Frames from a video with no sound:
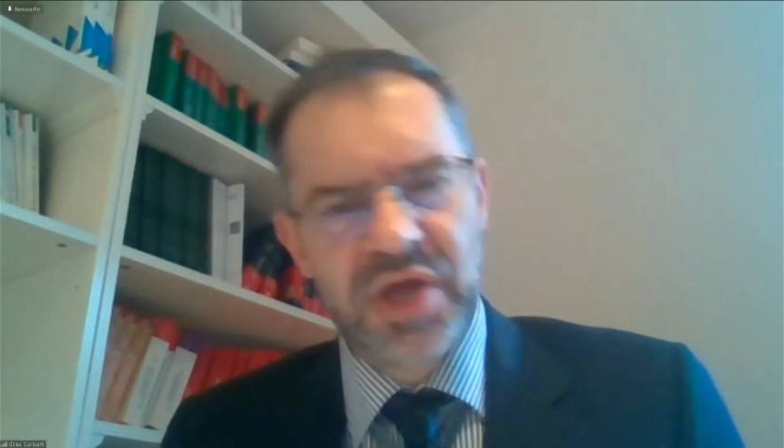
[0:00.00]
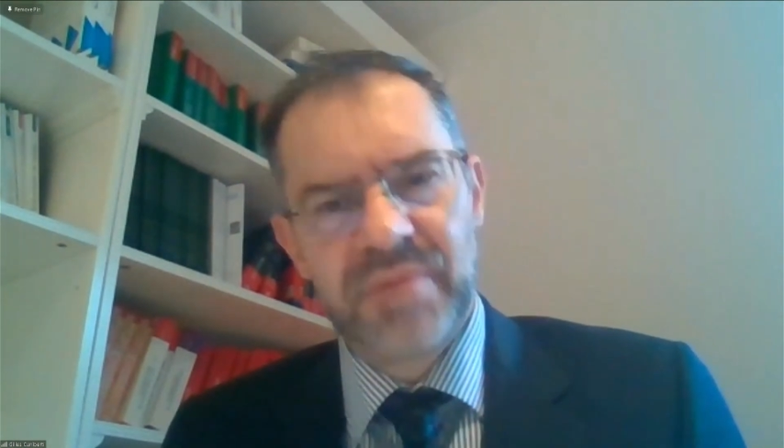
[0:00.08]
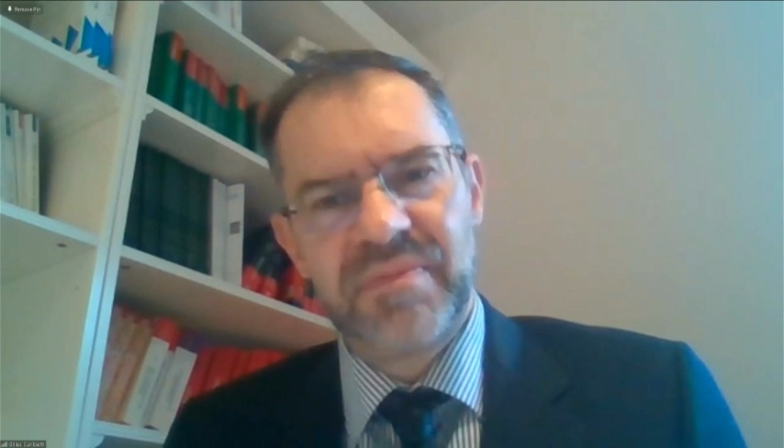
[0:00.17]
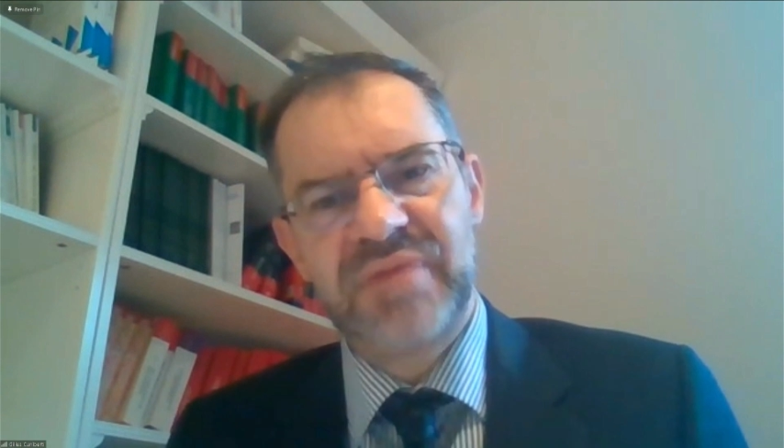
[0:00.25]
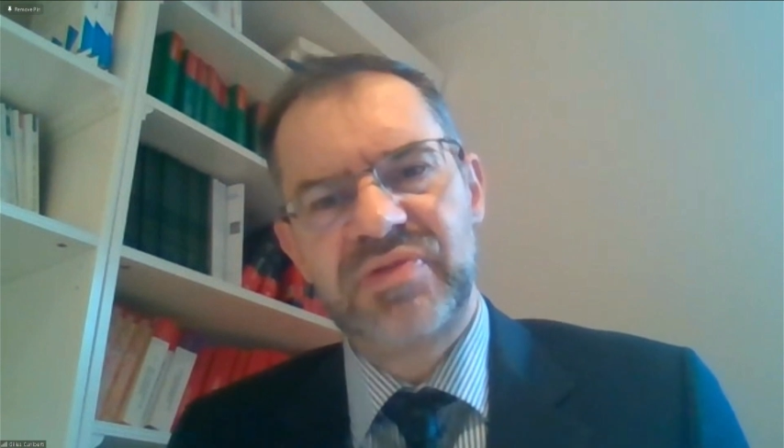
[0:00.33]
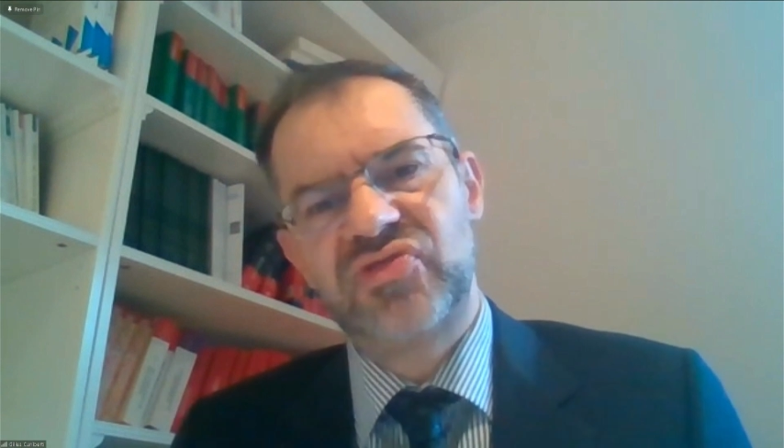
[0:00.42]

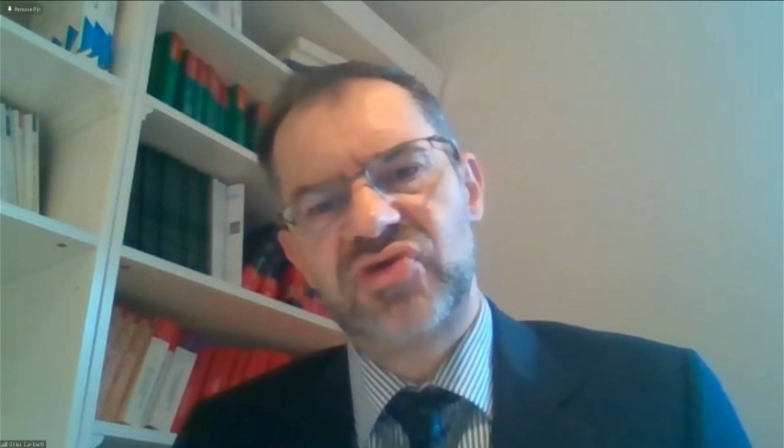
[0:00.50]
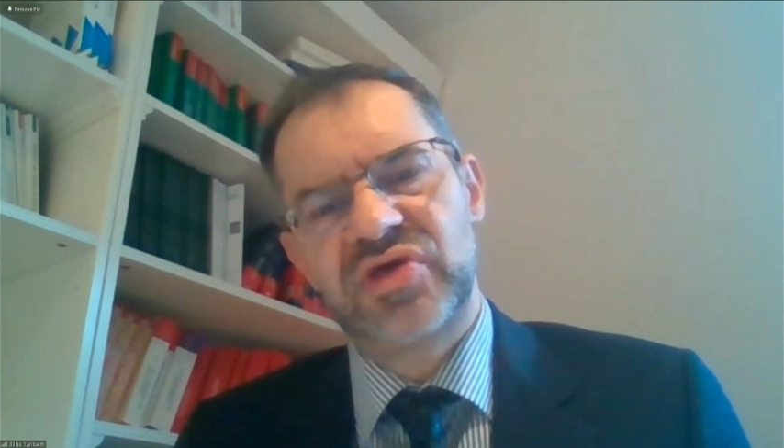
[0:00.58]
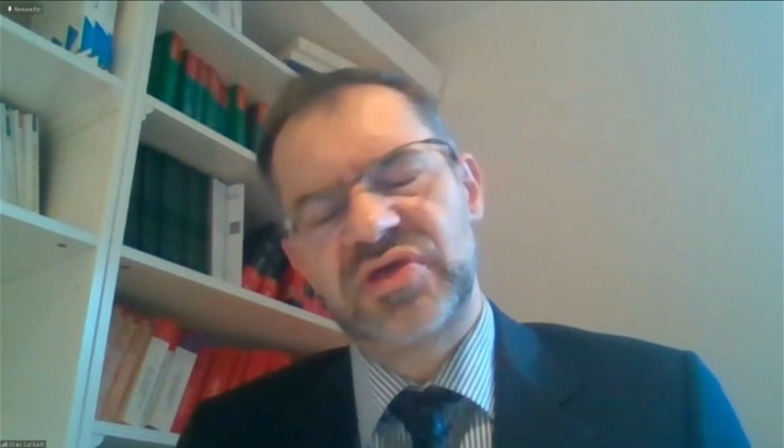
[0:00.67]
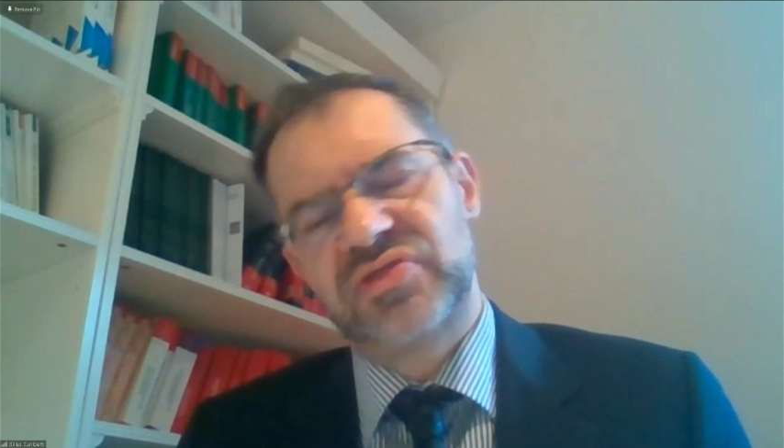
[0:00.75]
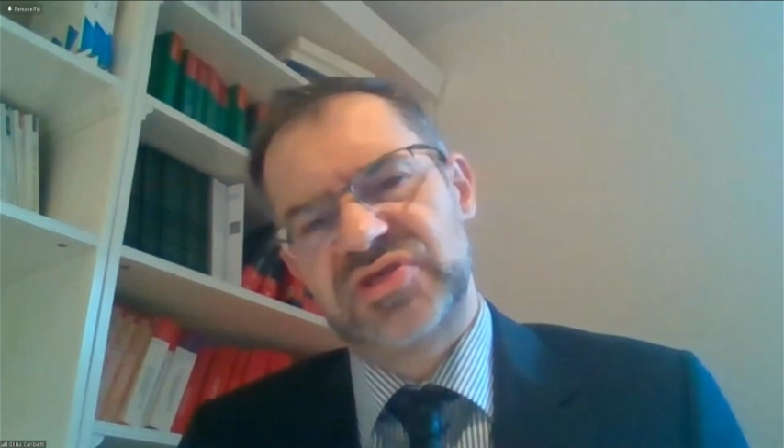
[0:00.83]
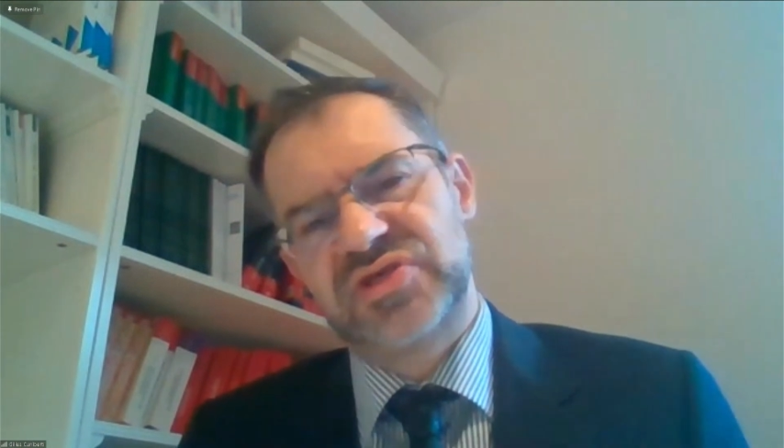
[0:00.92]
maybe
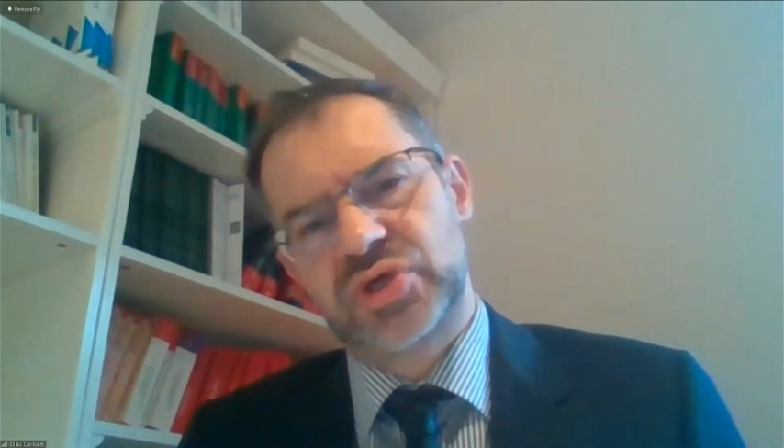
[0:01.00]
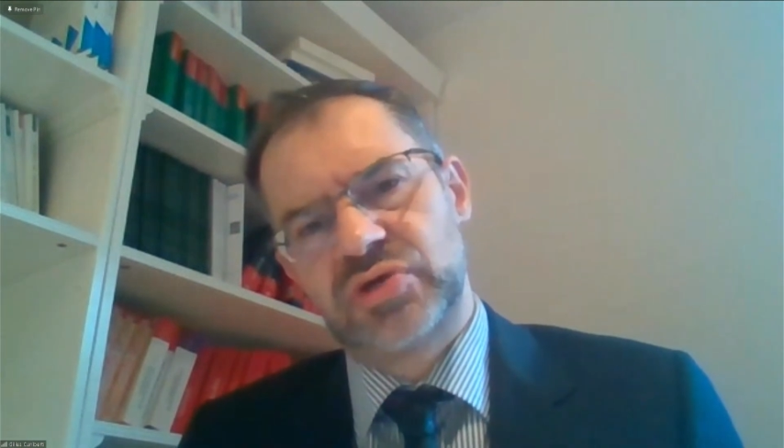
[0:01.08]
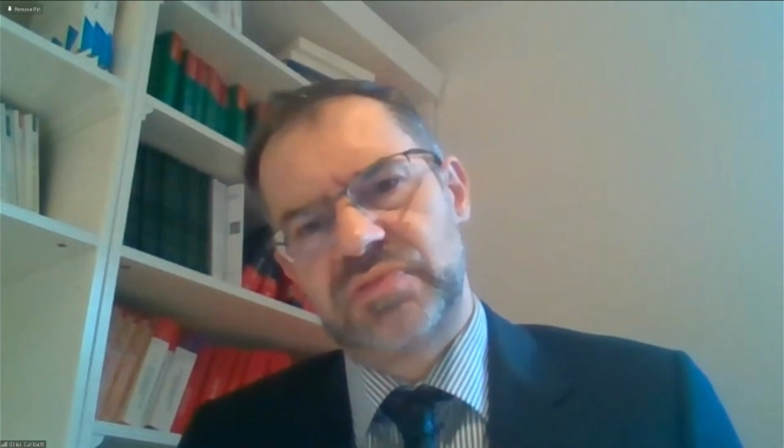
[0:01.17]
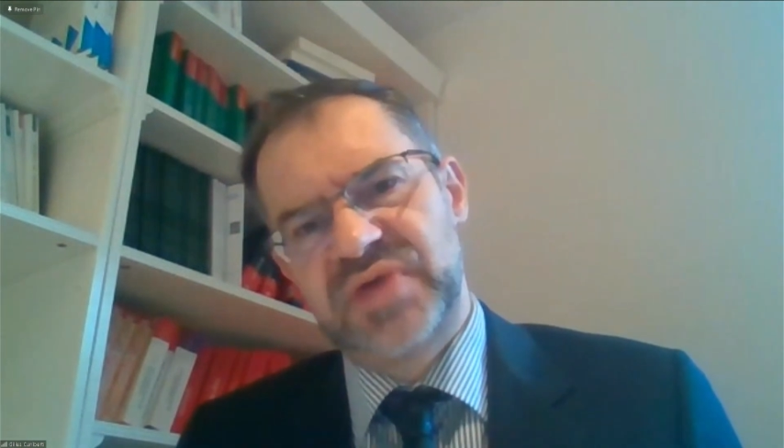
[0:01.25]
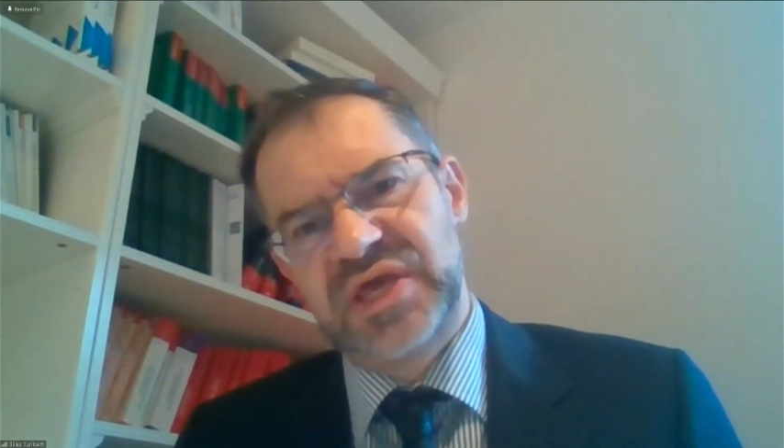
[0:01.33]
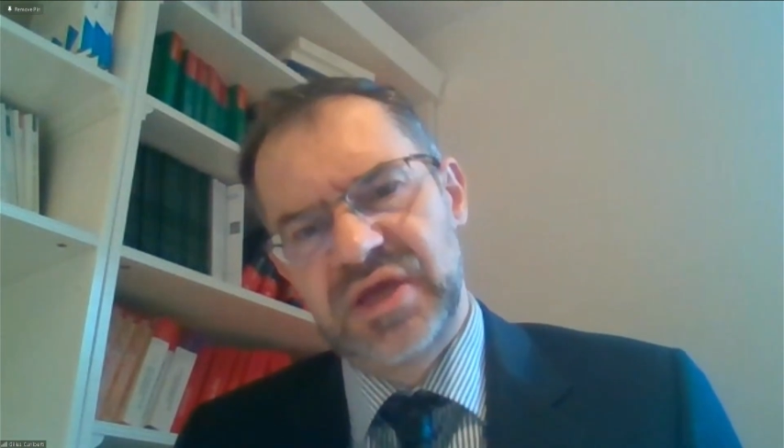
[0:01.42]
this
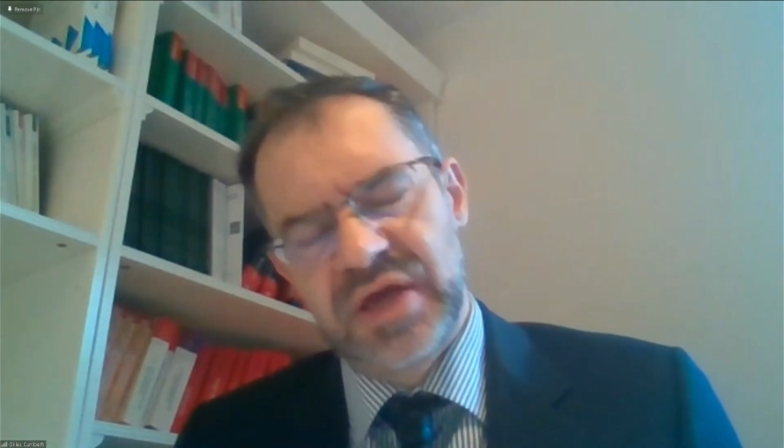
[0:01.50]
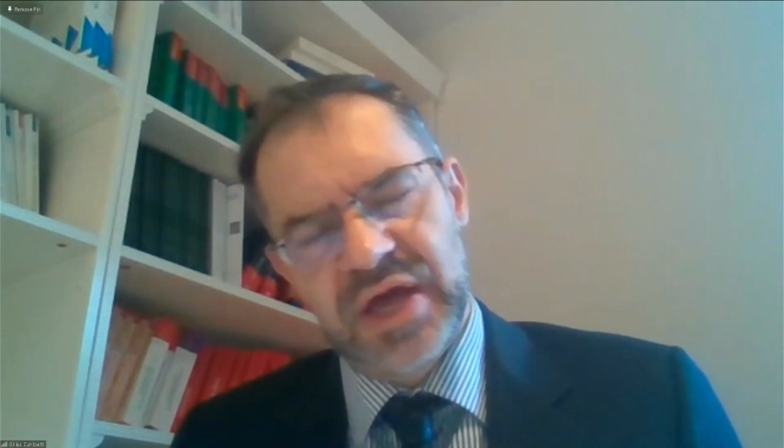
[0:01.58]
could be